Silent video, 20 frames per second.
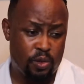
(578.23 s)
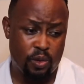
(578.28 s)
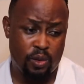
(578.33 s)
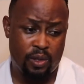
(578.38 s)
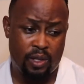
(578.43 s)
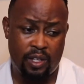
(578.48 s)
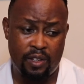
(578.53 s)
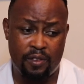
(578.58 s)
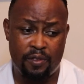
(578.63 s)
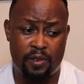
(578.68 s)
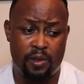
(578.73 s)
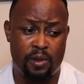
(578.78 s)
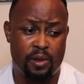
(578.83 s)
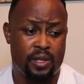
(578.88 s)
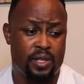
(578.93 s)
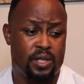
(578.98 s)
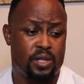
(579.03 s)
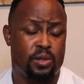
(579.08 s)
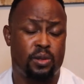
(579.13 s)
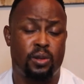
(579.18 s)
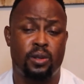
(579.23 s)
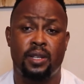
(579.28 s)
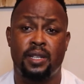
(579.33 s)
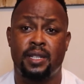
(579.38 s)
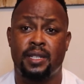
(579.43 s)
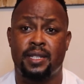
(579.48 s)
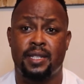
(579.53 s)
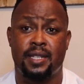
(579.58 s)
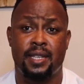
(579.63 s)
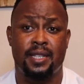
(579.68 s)
will give you a
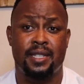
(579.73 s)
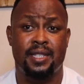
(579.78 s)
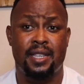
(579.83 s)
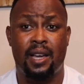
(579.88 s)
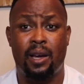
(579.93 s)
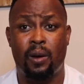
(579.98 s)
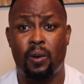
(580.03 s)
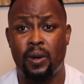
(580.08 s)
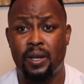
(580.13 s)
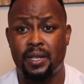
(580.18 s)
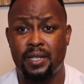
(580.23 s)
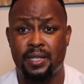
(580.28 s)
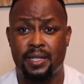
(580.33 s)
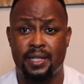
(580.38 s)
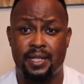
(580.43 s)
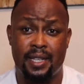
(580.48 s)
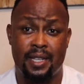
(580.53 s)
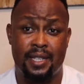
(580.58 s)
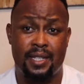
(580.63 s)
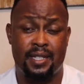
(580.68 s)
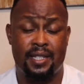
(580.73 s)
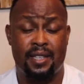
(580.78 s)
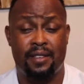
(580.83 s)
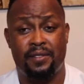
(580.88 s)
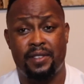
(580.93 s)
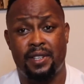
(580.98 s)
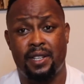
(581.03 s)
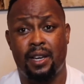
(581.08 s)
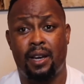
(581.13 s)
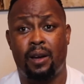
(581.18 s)
solid 6 hours,
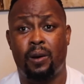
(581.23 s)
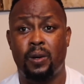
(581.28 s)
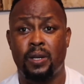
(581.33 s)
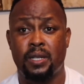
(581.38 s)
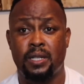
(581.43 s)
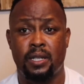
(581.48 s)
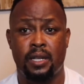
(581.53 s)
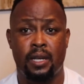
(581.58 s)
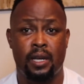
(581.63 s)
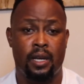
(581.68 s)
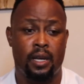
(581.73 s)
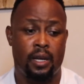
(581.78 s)
6-7 hours.